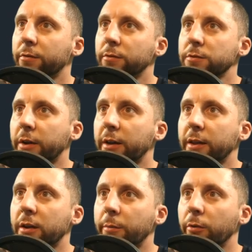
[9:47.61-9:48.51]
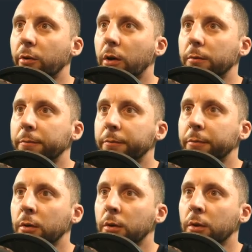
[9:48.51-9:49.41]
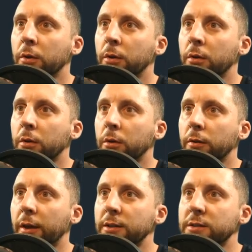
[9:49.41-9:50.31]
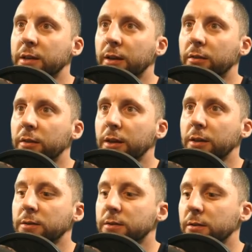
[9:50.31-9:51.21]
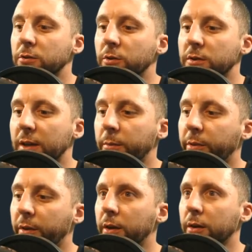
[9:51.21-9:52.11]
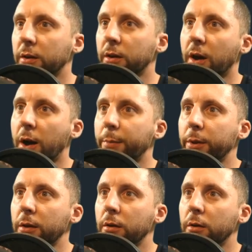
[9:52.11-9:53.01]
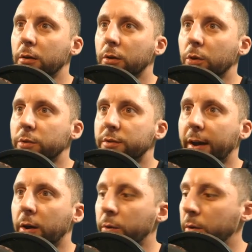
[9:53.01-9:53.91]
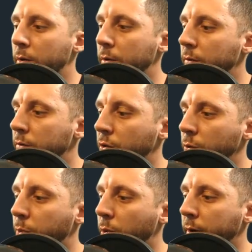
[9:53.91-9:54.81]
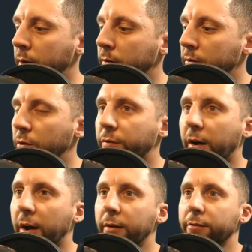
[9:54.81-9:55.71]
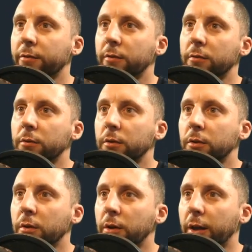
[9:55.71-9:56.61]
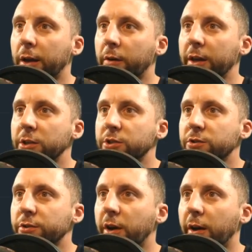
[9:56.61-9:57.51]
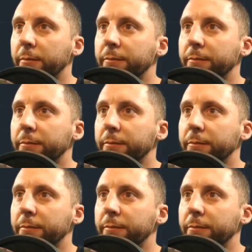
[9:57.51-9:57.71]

So I had that number wrong. Then take these, do the same thing, copy, go down 2.25, and now the hinges are done.